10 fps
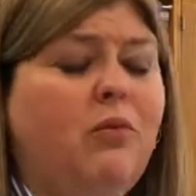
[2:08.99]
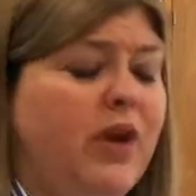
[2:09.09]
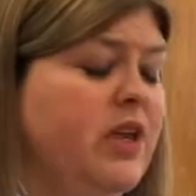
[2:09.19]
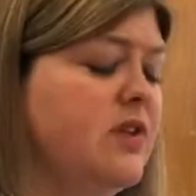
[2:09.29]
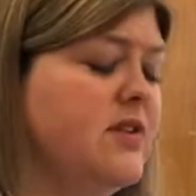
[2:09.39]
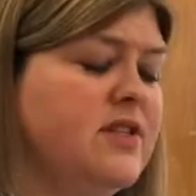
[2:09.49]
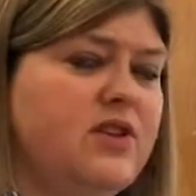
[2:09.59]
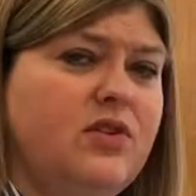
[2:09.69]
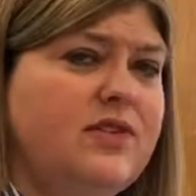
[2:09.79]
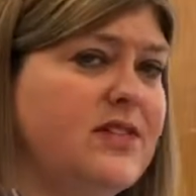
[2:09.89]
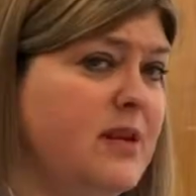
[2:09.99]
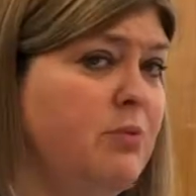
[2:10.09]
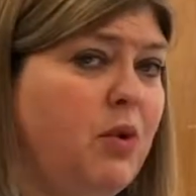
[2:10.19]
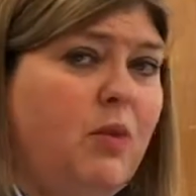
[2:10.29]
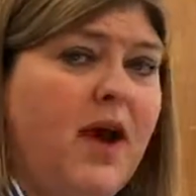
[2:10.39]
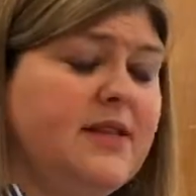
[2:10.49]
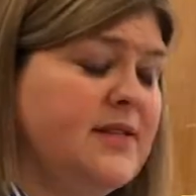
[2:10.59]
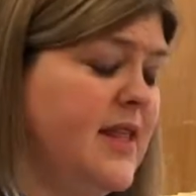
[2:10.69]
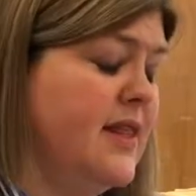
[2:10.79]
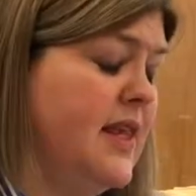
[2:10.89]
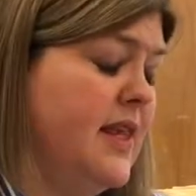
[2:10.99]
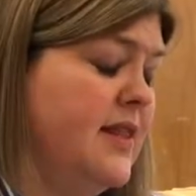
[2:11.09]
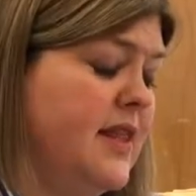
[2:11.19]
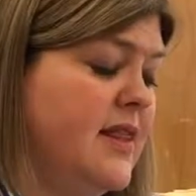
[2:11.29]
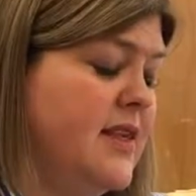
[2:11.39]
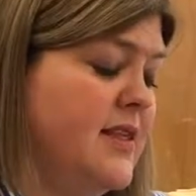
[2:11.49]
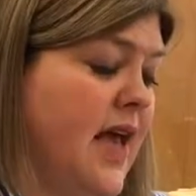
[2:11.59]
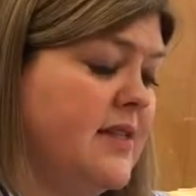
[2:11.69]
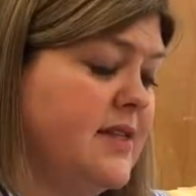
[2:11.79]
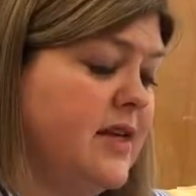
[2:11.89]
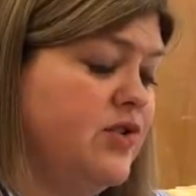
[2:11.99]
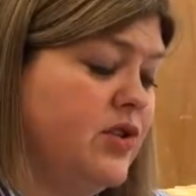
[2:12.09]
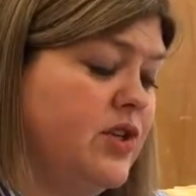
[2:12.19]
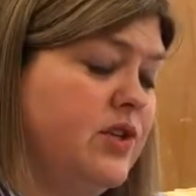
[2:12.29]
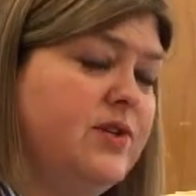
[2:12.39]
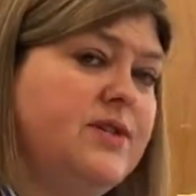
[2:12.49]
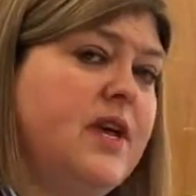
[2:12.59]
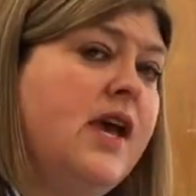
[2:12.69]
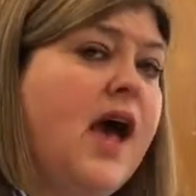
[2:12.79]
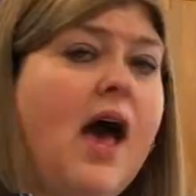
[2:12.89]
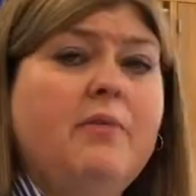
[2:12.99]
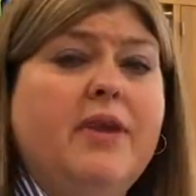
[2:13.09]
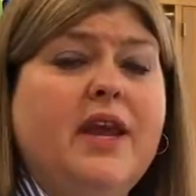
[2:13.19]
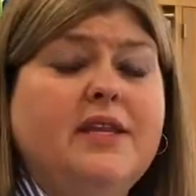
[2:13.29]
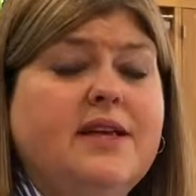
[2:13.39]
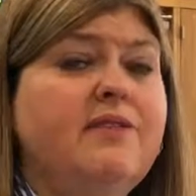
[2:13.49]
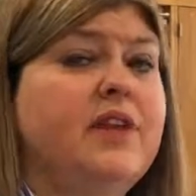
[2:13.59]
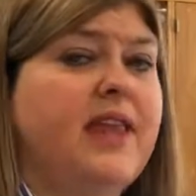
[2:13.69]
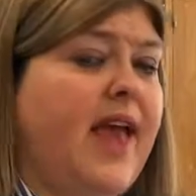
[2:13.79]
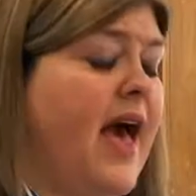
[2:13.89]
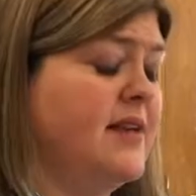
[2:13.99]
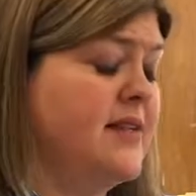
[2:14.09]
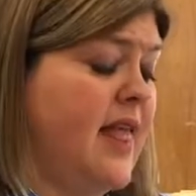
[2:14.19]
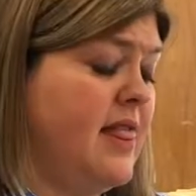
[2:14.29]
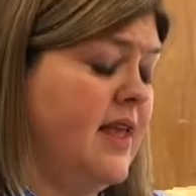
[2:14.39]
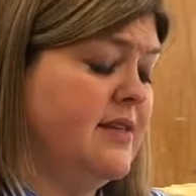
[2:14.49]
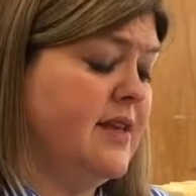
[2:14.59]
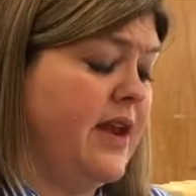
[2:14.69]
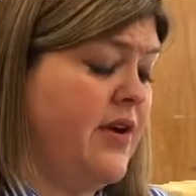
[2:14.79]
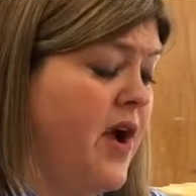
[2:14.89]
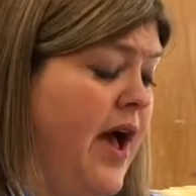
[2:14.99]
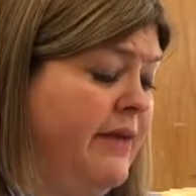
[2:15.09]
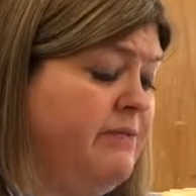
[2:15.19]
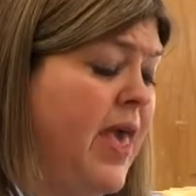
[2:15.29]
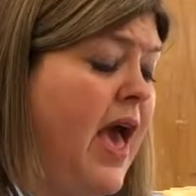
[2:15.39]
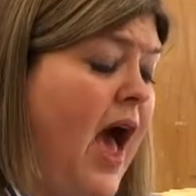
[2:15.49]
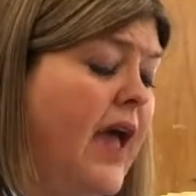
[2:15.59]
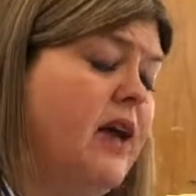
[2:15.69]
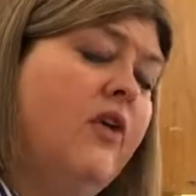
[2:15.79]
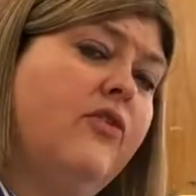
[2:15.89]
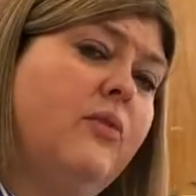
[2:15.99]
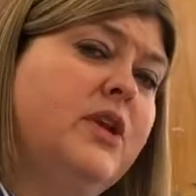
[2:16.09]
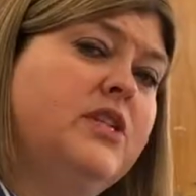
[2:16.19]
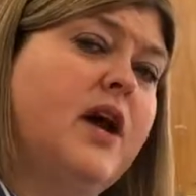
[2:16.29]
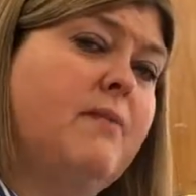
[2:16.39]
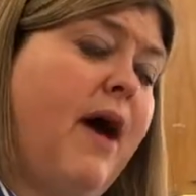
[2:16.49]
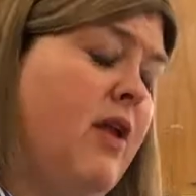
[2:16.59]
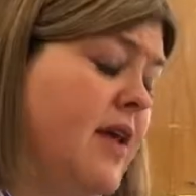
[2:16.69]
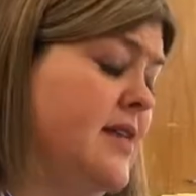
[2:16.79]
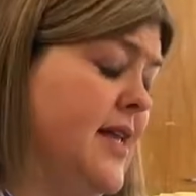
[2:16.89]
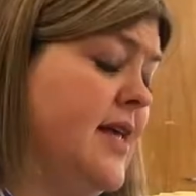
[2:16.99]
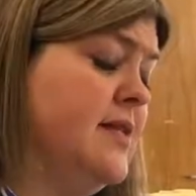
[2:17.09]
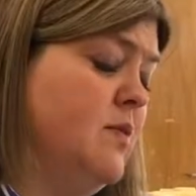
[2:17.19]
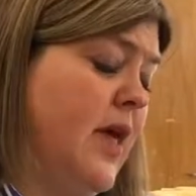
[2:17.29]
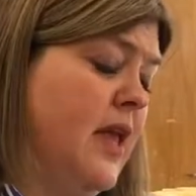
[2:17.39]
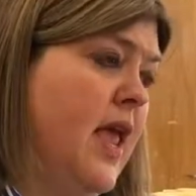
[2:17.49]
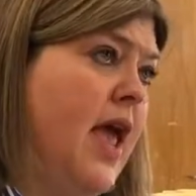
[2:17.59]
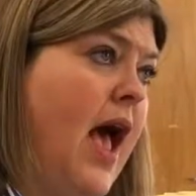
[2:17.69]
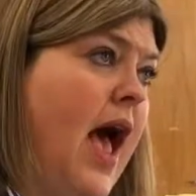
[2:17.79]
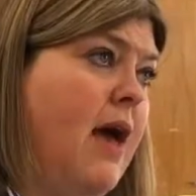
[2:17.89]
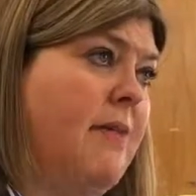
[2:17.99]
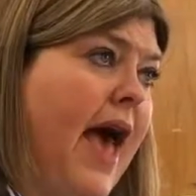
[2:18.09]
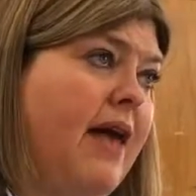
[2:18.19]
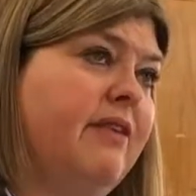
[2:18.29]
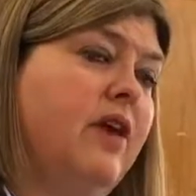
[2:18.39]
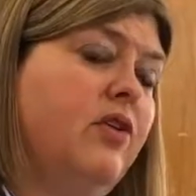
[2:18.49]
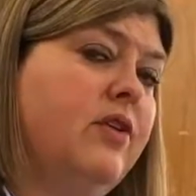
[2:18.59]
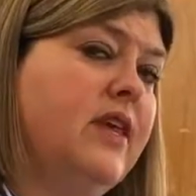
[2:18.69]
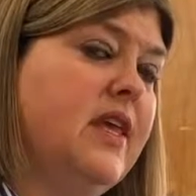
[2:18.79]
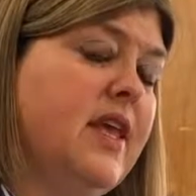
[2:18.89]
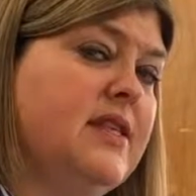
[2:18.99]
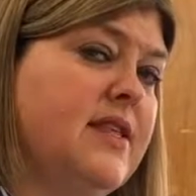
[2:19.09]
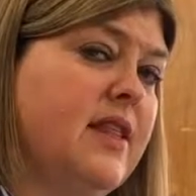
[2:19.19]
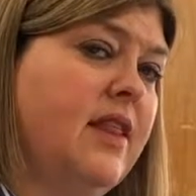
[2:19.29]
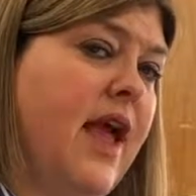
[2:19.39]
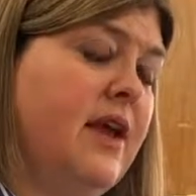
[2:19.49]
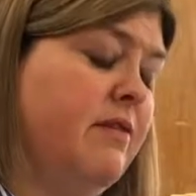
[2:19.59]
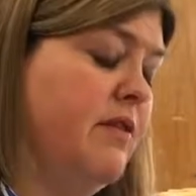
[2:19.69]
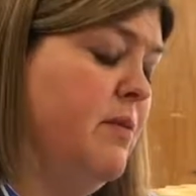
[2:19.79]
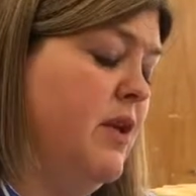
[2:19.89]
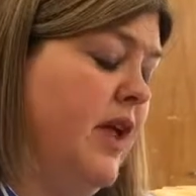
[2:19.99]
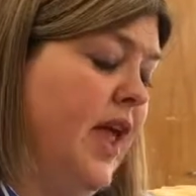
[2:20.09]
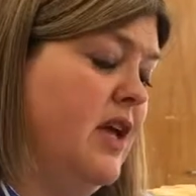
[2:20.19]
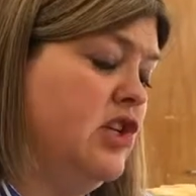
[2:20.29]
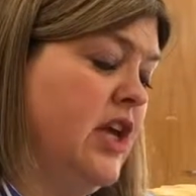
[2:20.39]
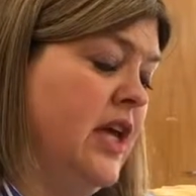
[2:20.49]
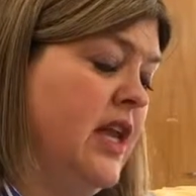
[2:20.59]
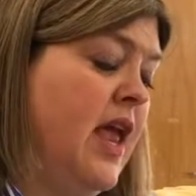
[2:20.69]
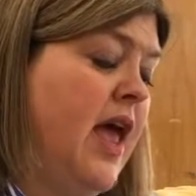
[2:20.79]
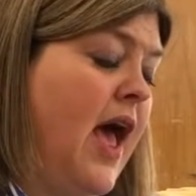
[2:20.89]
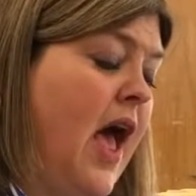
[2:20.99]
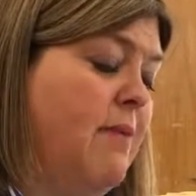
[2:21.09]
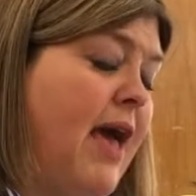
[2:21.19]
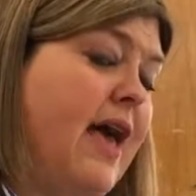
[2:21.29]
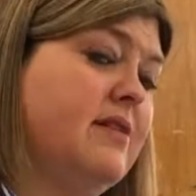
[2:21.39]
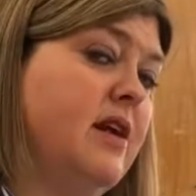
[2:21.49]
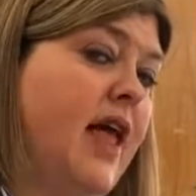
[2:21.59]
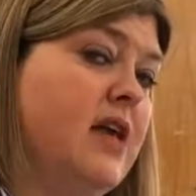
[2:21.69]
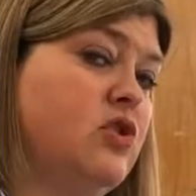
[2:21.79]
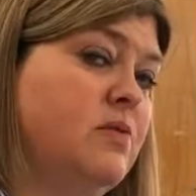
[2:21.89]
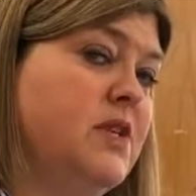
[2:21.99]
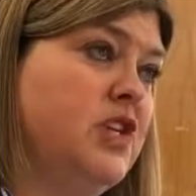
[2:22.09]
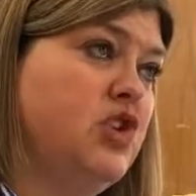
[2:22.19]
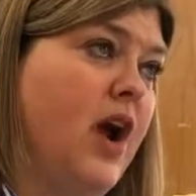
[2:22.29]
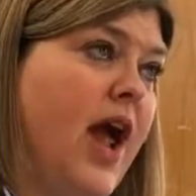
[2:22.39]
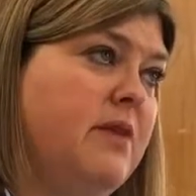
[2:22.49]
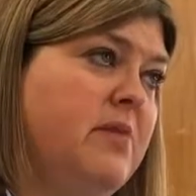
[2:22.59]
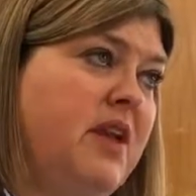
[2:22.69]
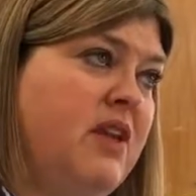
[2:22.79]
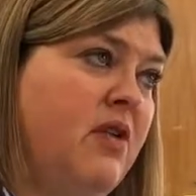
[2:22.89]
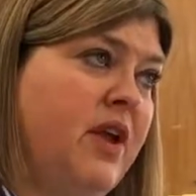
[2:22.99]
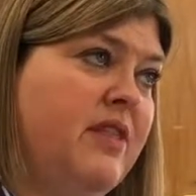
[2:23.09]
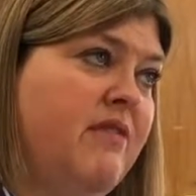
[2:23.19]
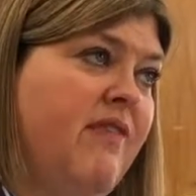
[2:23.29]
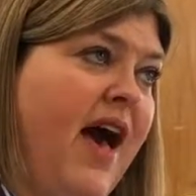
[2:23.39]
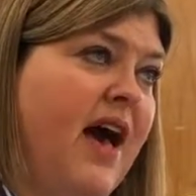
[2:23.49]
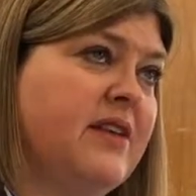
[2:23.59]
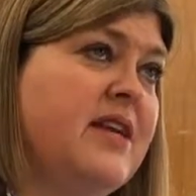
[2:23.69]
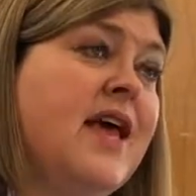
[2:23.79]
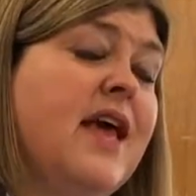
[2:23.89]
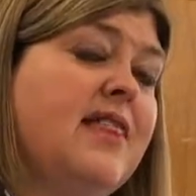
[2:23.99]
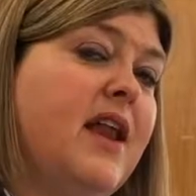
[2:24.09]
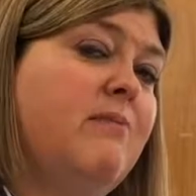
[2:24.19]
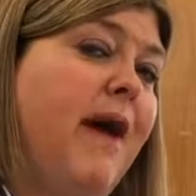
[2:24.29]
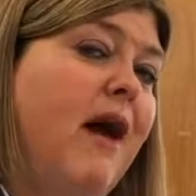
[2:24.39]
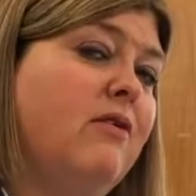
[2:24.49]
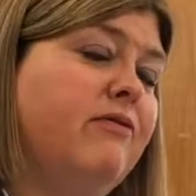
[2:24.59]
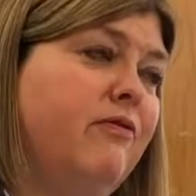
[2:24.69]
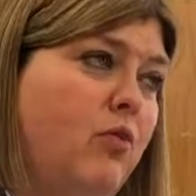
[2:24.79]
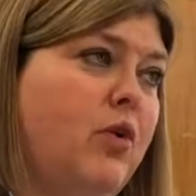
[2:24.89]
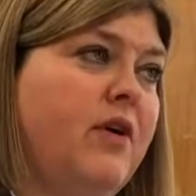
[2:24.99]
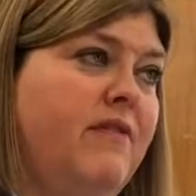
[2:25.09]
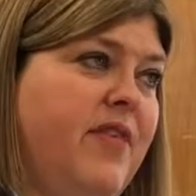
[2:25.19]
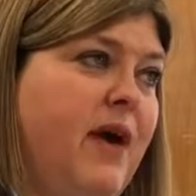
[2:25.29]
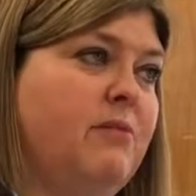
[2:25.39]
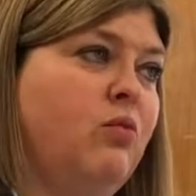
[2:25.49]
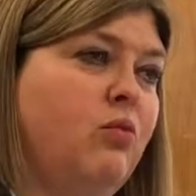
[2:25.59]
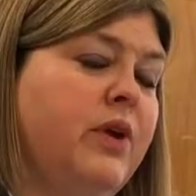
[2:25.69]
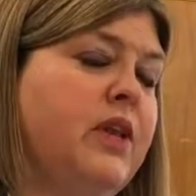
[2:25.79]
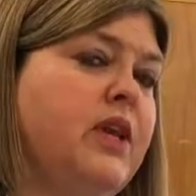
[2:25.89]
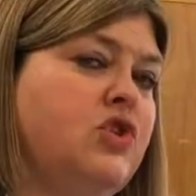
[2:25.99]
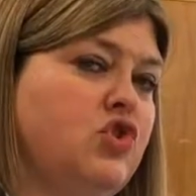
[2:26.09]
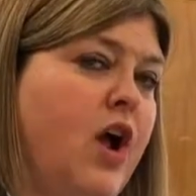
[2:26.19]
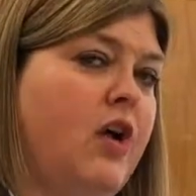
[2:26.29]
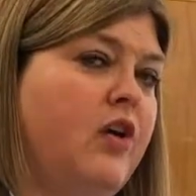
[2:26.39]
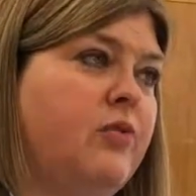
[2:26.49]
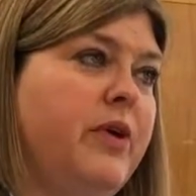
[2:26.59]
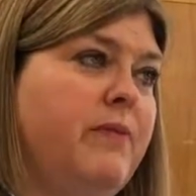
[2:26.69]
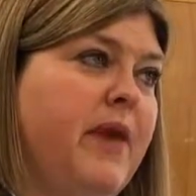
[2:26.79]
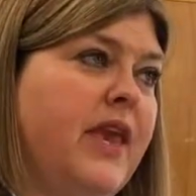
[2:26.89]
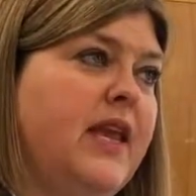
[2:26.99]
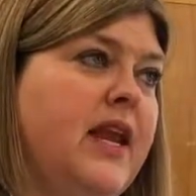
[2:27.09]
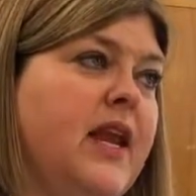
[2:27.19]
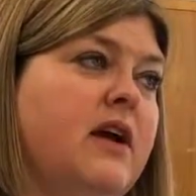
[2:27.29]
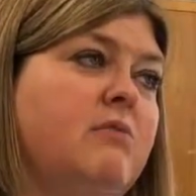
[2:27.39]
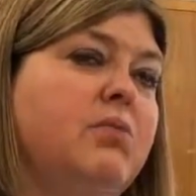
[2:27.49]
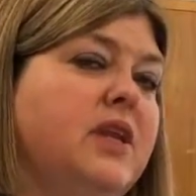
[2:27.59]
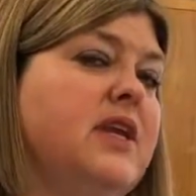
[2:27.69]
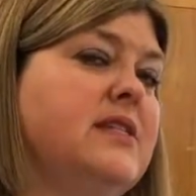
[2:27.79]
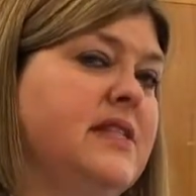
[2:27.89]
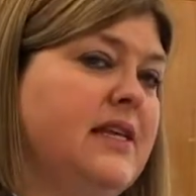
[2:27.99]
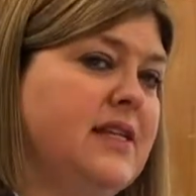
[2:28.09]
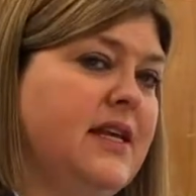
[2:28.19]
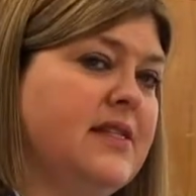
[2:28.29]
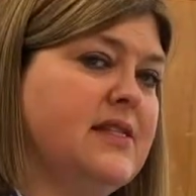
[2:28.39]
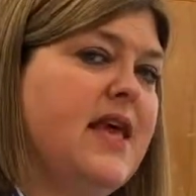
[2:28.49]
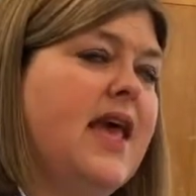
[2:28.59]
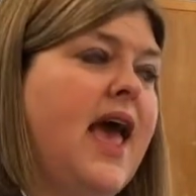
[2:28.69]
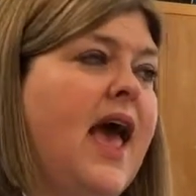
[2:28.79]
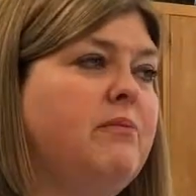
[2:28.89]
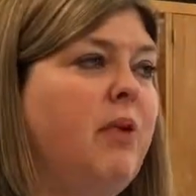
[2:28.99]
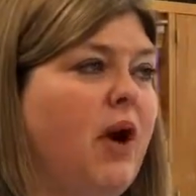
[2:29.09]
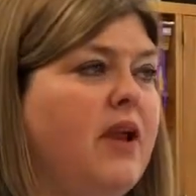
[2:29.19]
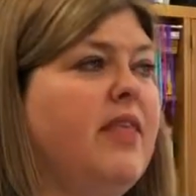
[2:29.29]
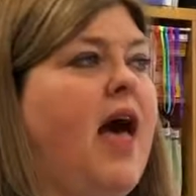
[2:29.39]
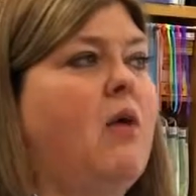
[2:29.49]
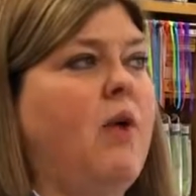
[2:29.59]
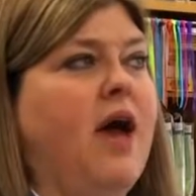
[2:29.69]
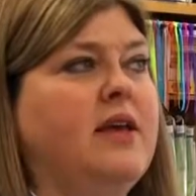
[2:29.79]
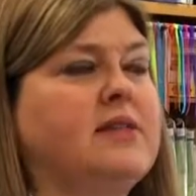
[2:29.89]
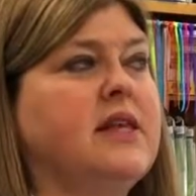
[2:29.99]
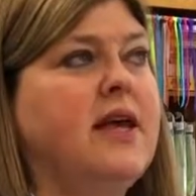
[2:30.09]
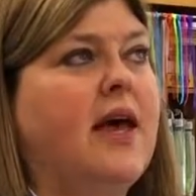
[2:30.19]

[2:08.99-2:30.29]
We used those simple ones that the text introduced, but I can definitely add to that list later on. I also want to talk about assessment. As I heard the kids in the line of communication, as a classroom teacher, I'd be noting the fact that about 4 of them really struggled with making it a complete sentence. And part of that was